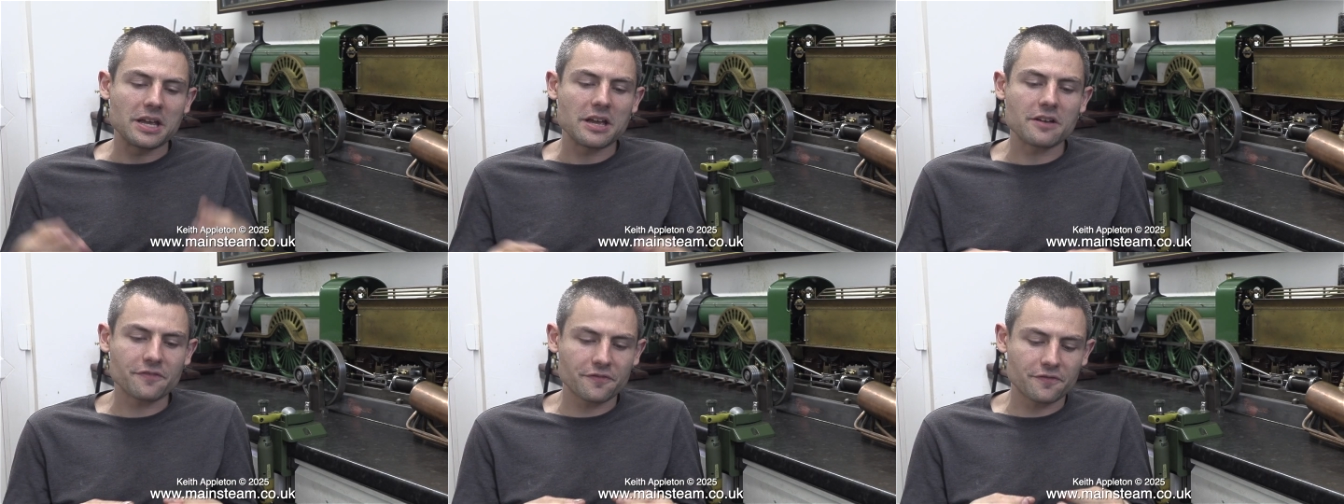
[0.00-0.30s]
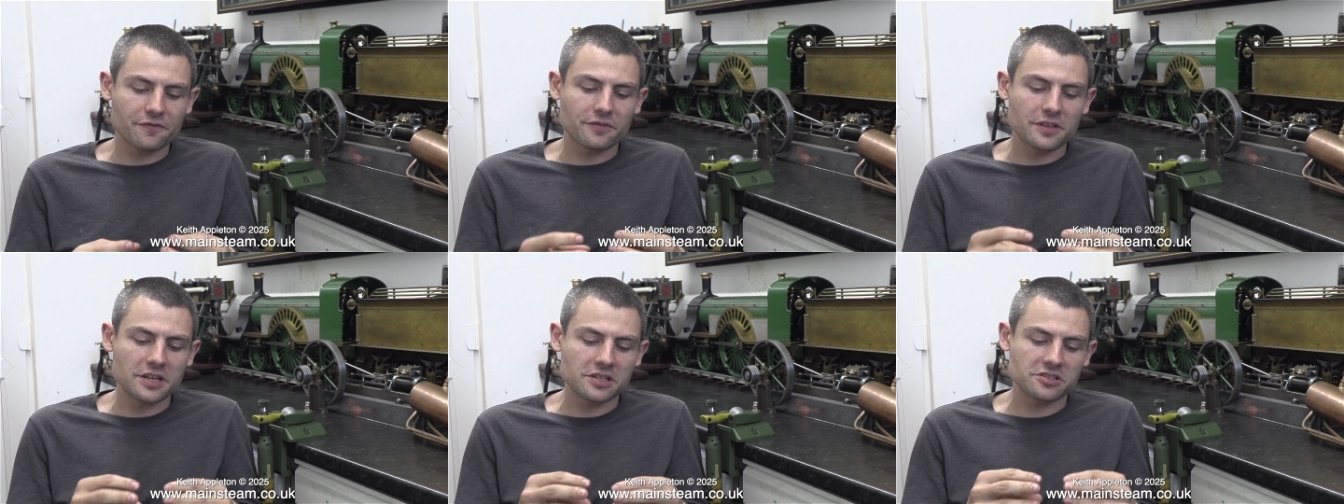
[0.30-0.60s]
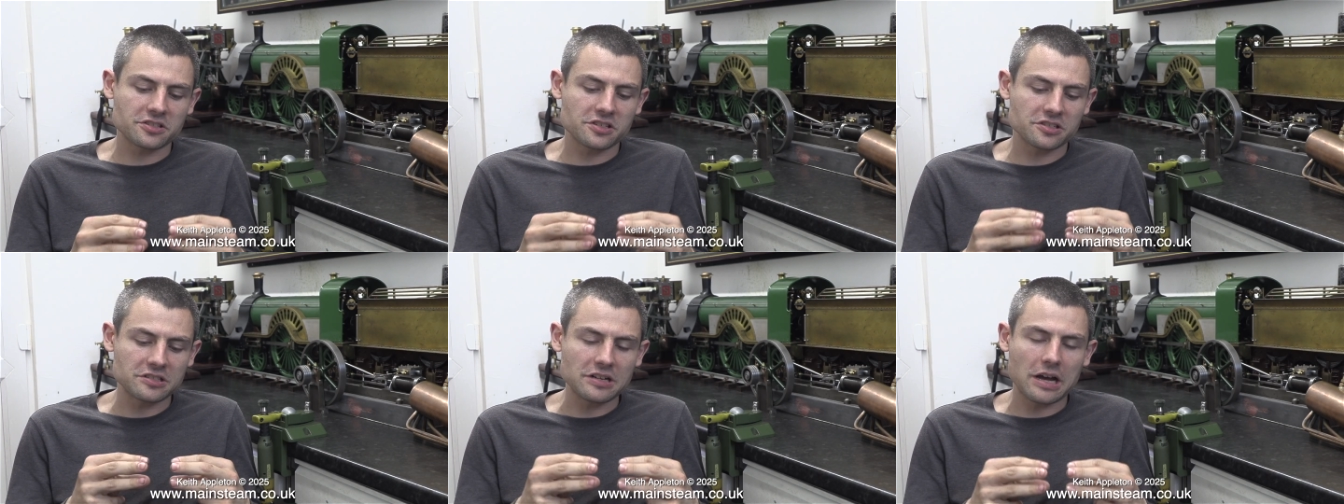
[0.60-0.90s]
If
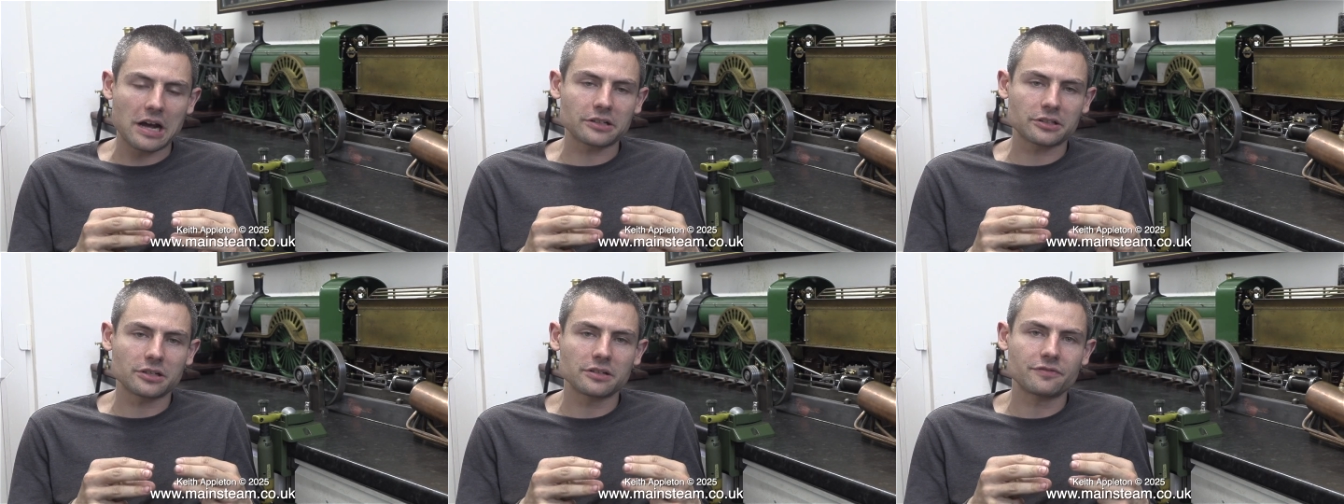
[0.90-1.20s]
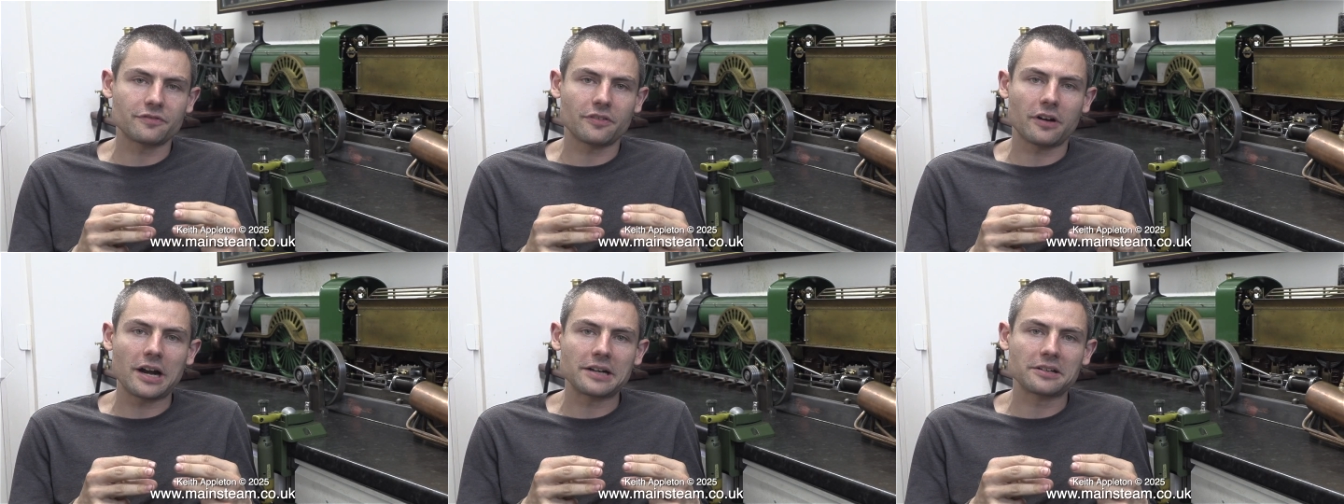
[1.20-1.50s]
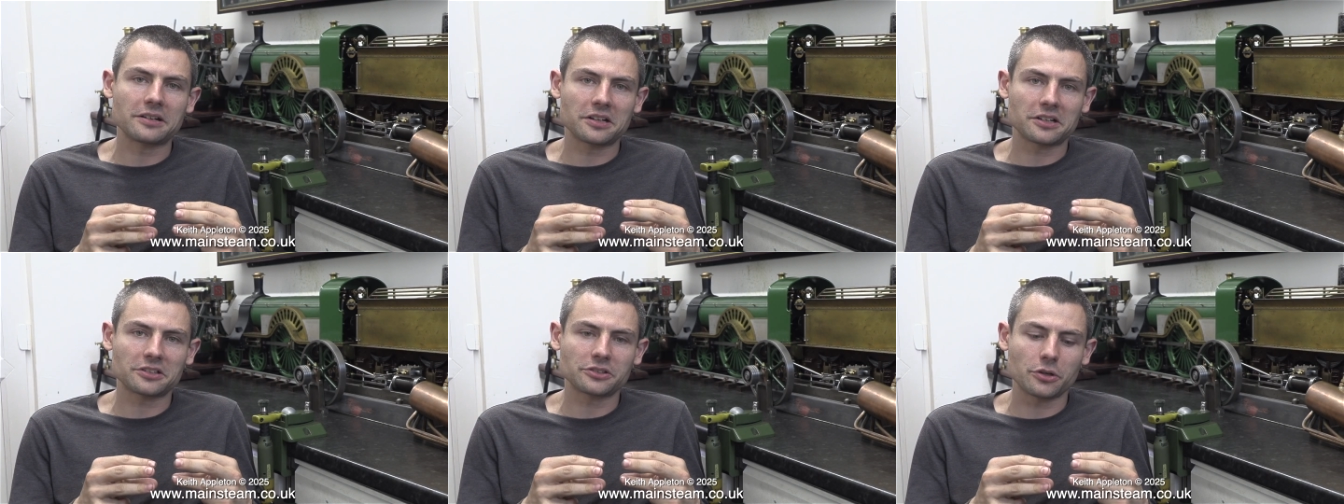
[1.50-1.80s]
this is not
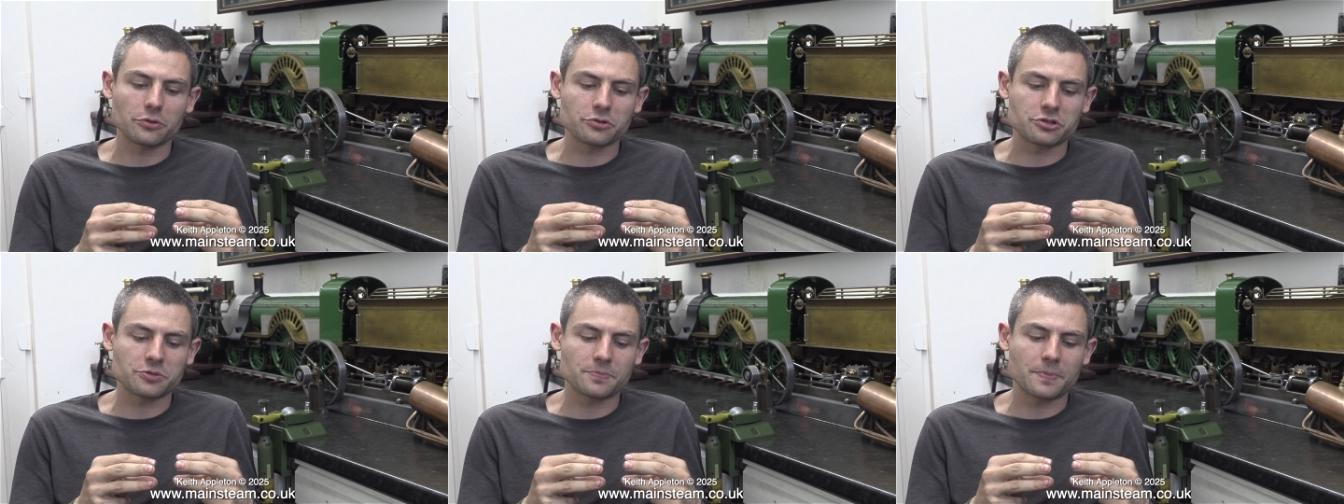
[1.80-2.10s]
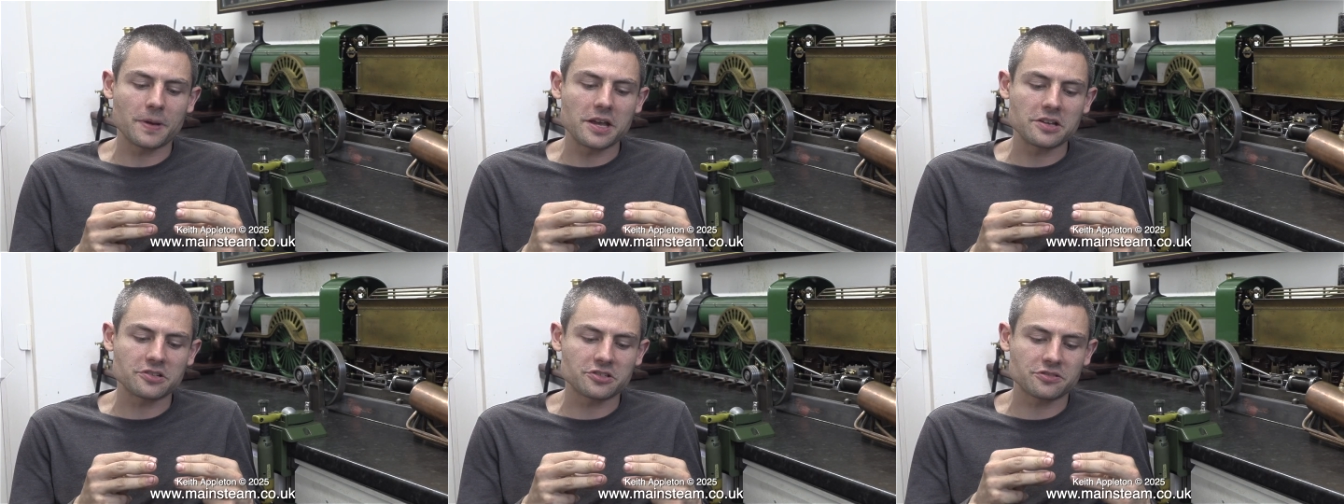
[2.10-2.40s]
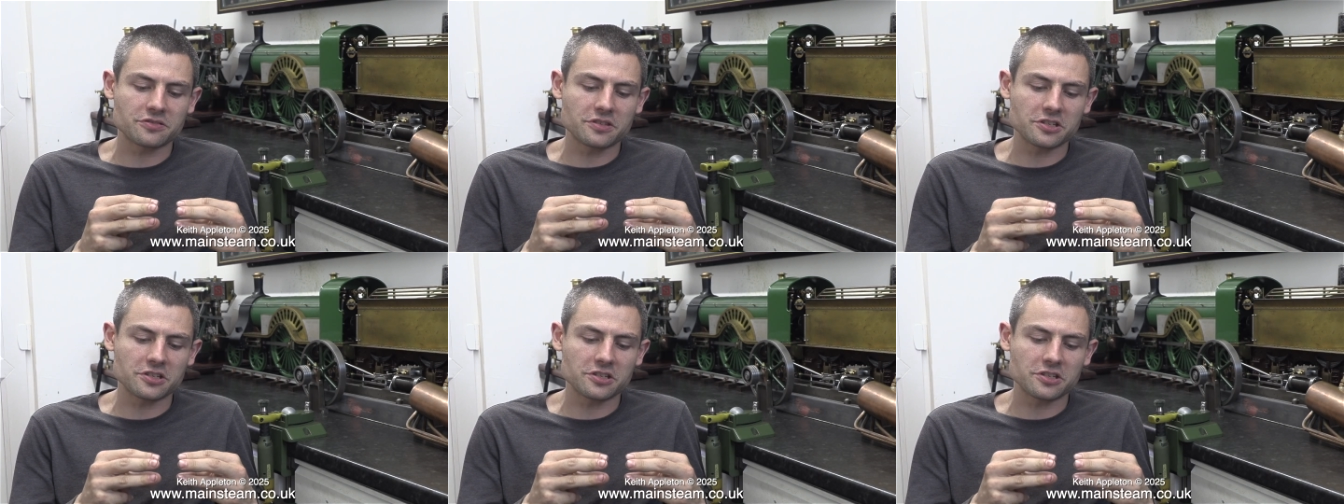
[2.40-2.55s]
confined in a closed space,